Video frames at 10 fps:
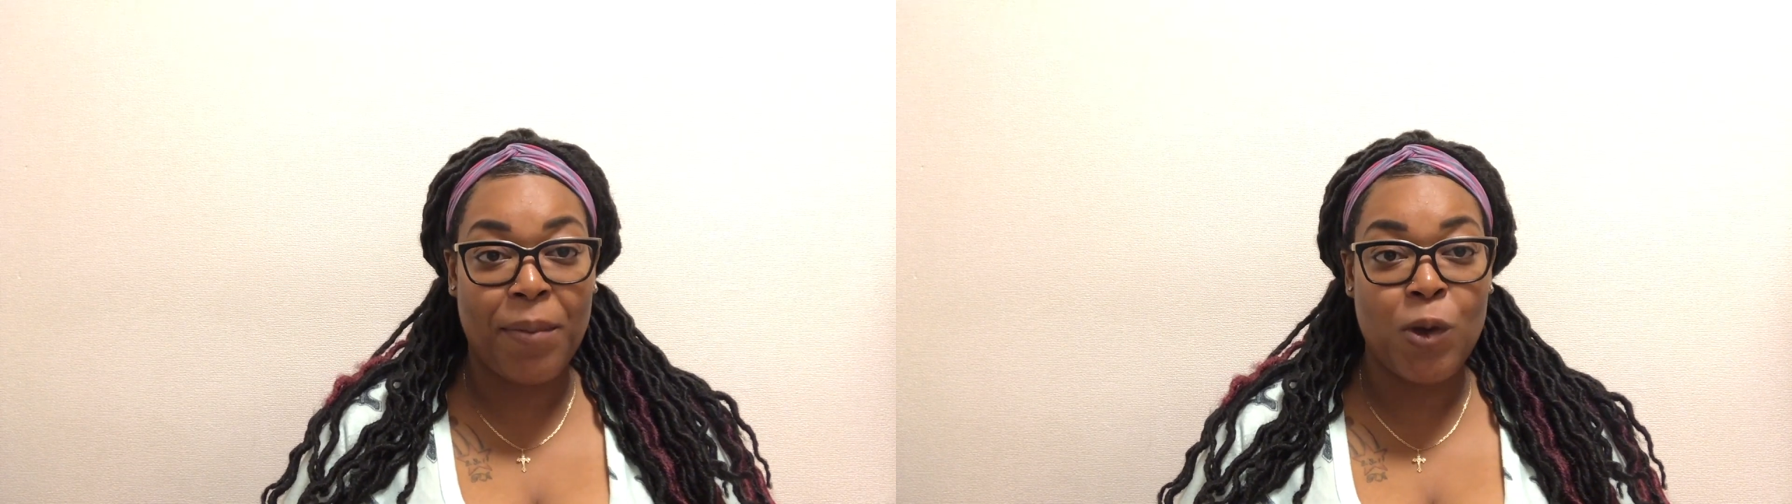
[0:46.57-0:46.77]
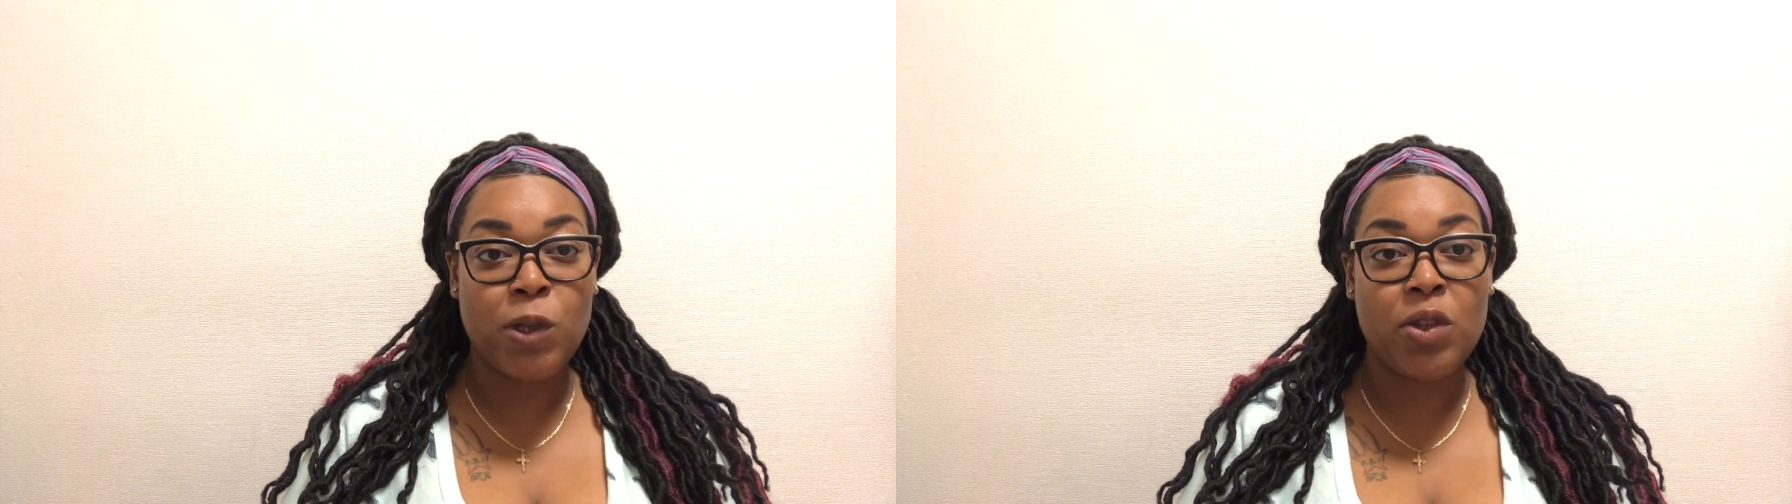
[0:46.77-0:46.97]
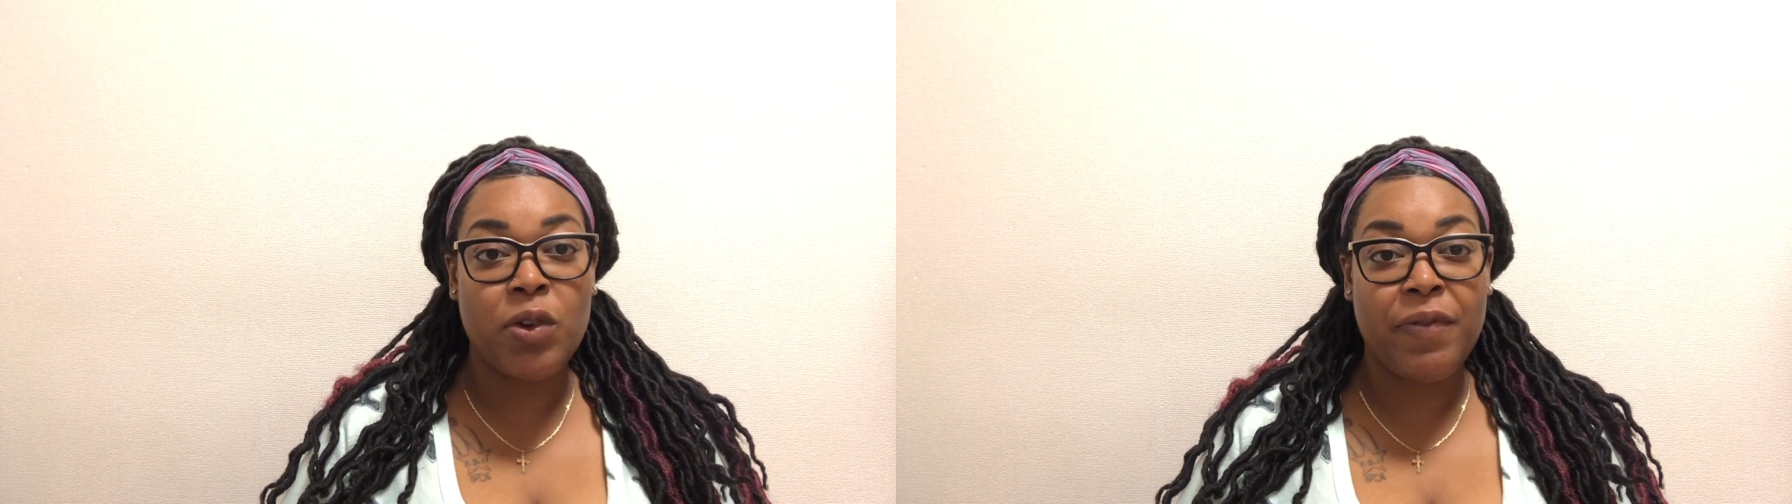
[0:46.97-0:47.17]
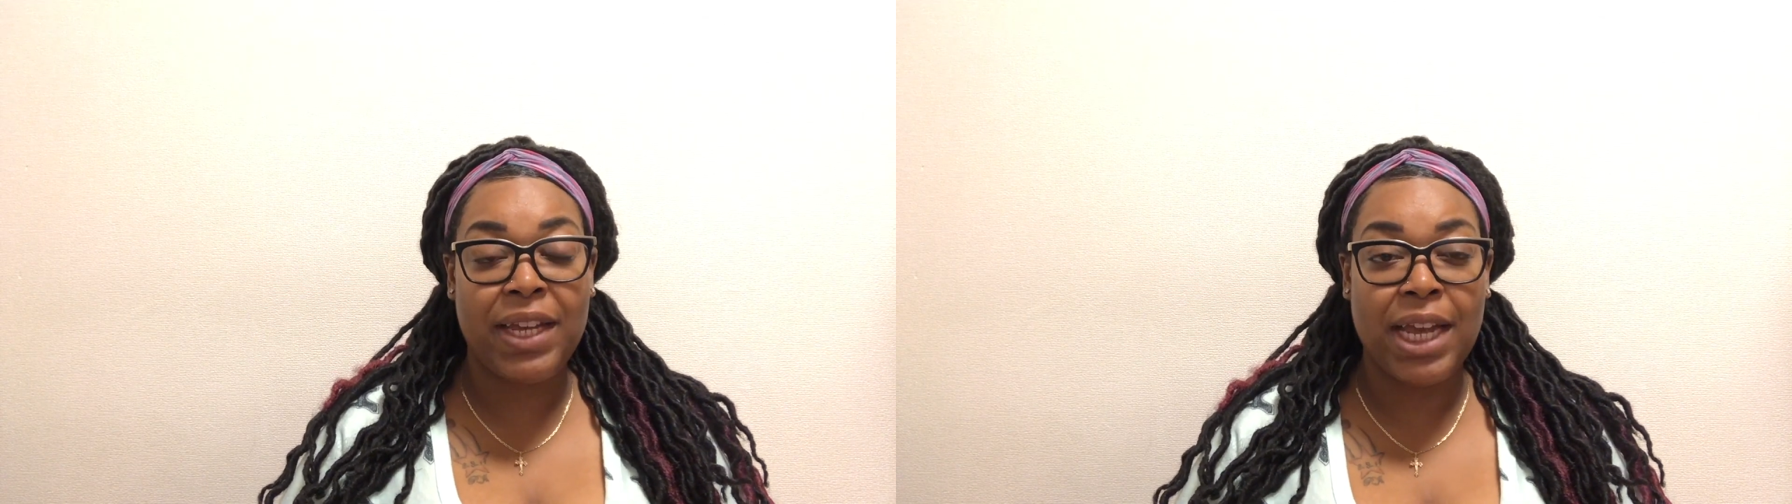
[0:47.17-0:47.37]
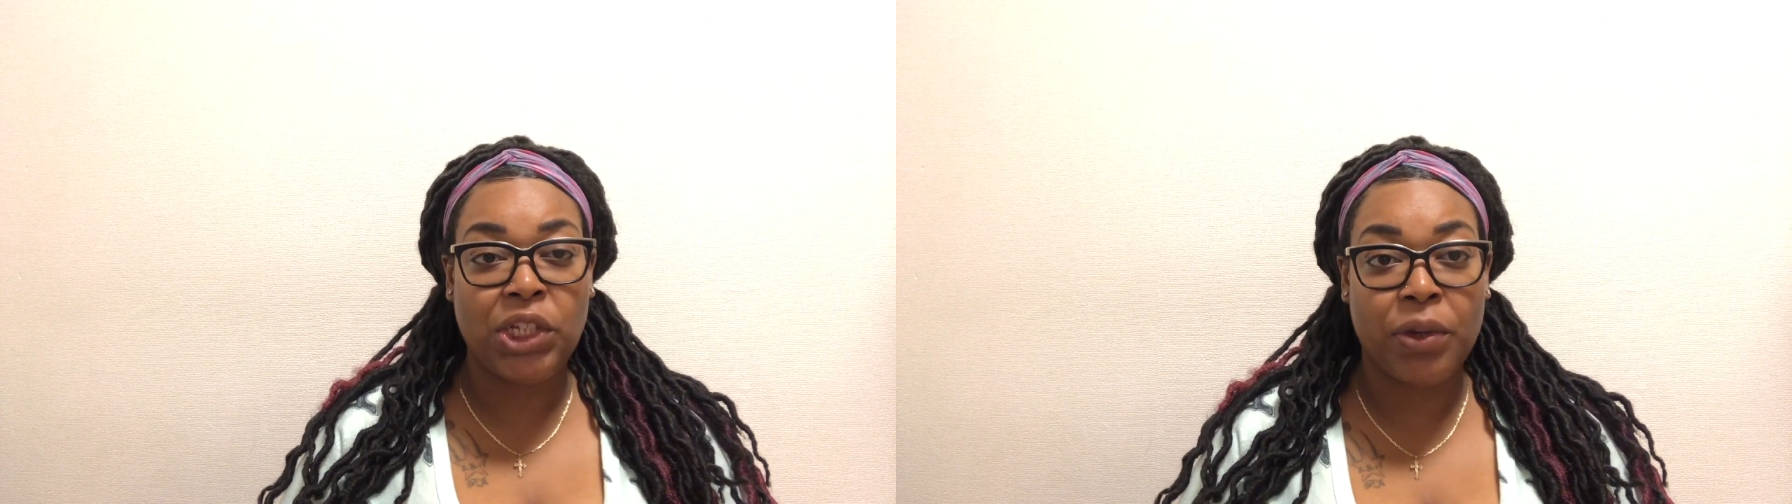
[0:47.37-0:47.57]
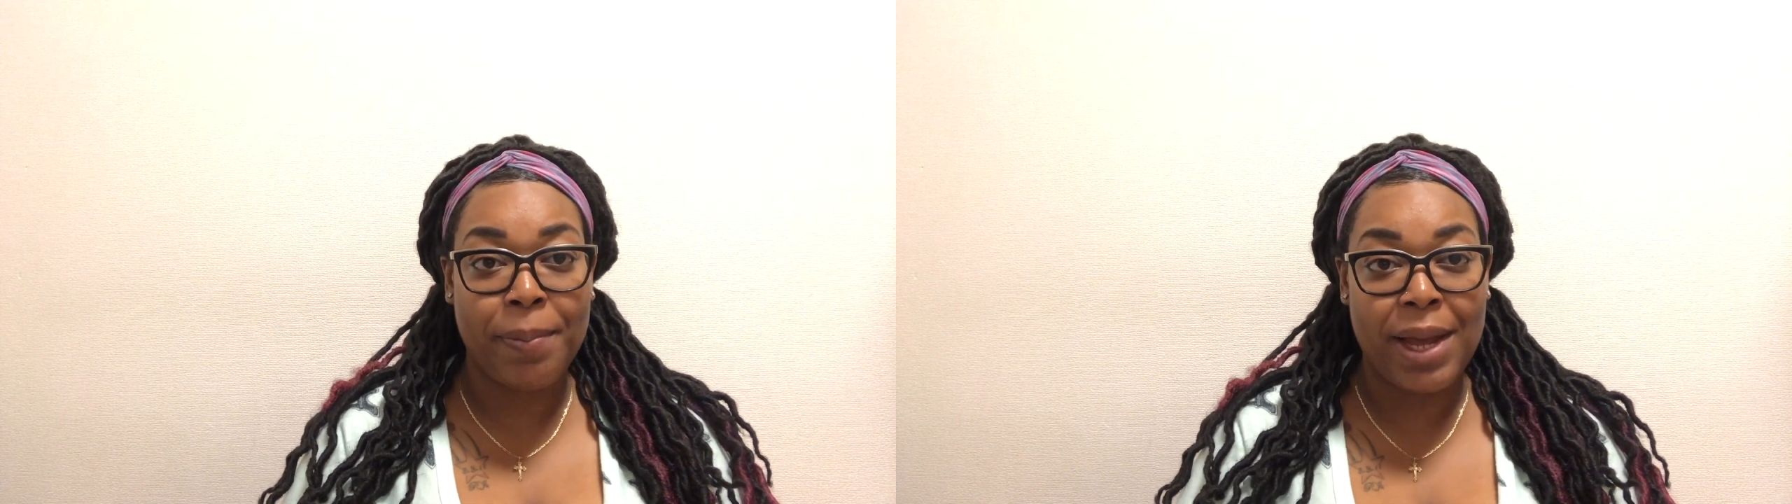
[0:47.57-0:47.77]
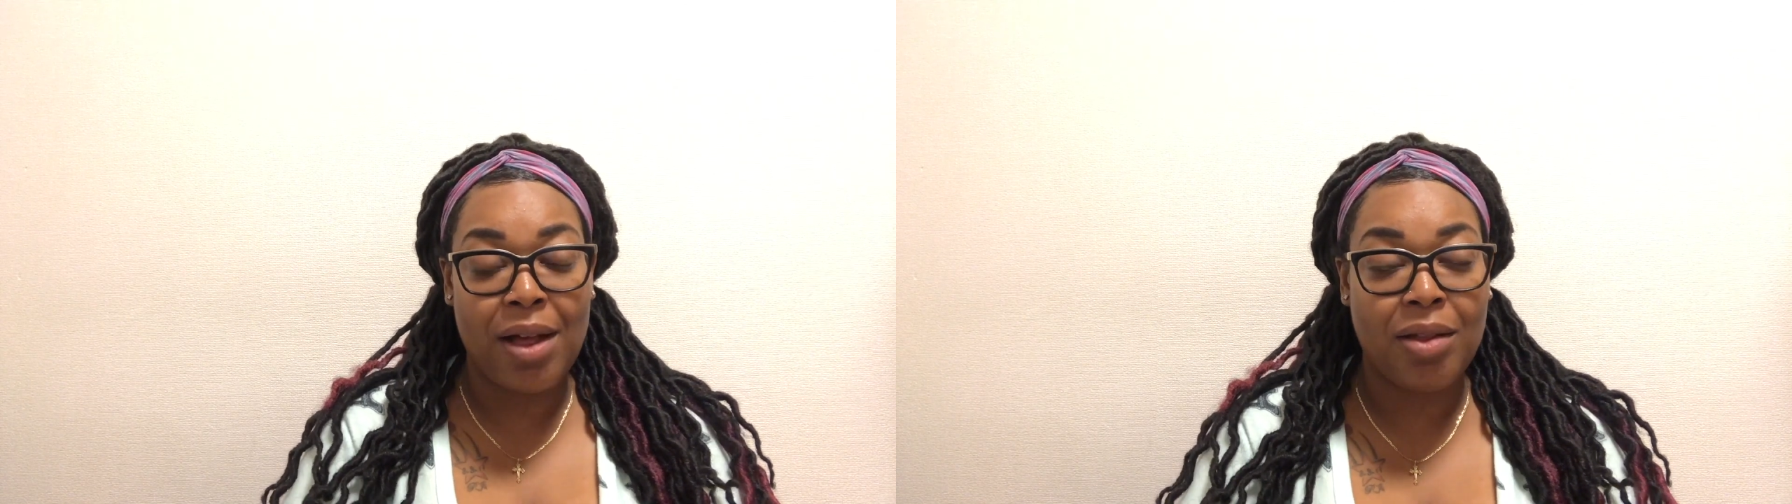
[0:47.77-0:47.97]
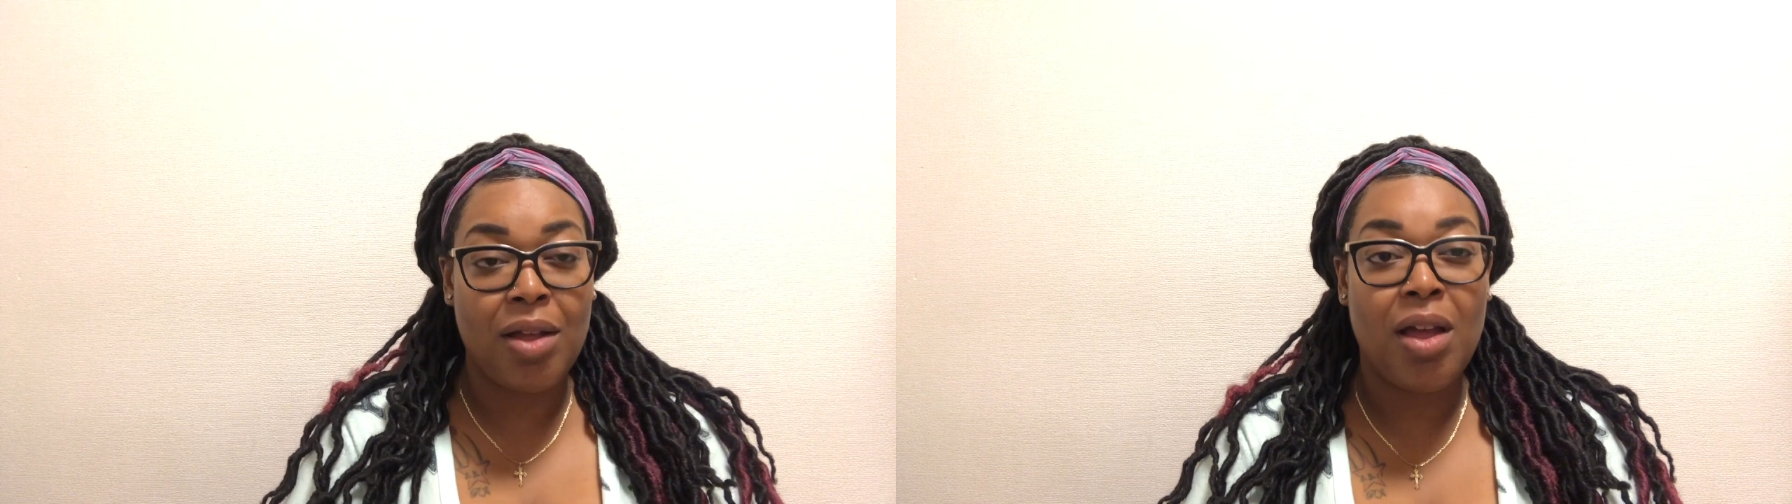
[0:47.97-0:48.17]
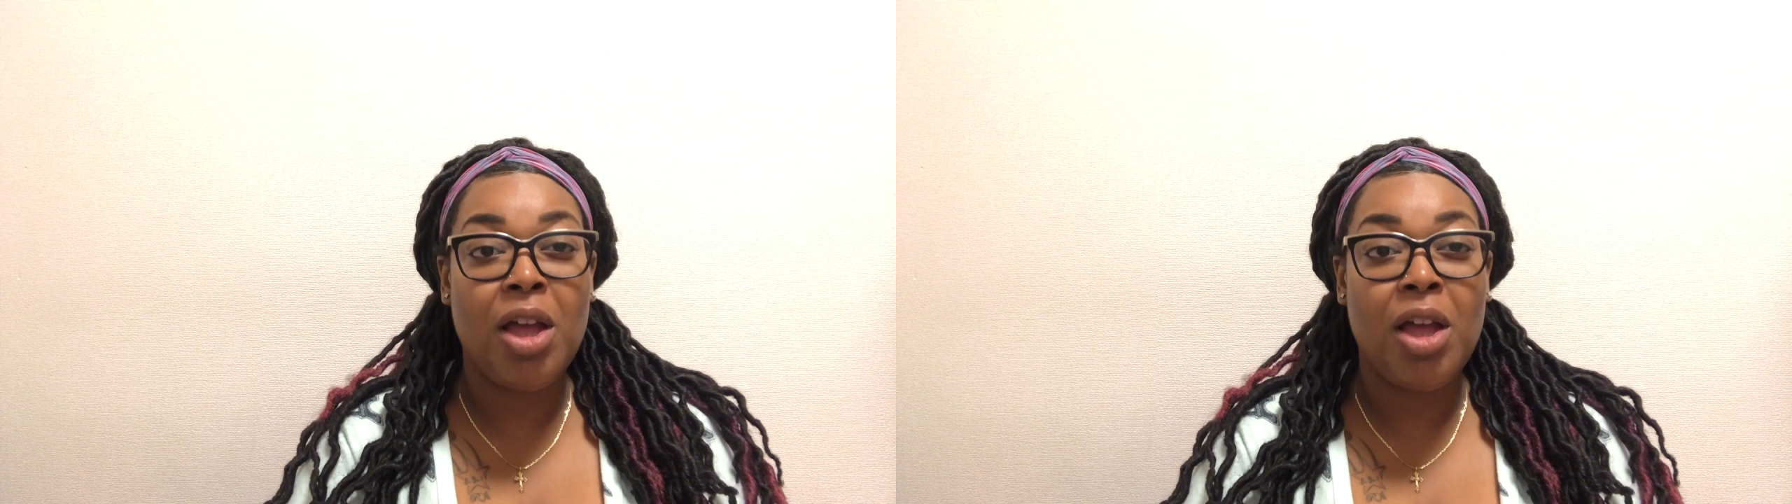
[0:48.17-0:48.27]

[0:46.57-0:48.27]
post notification bell.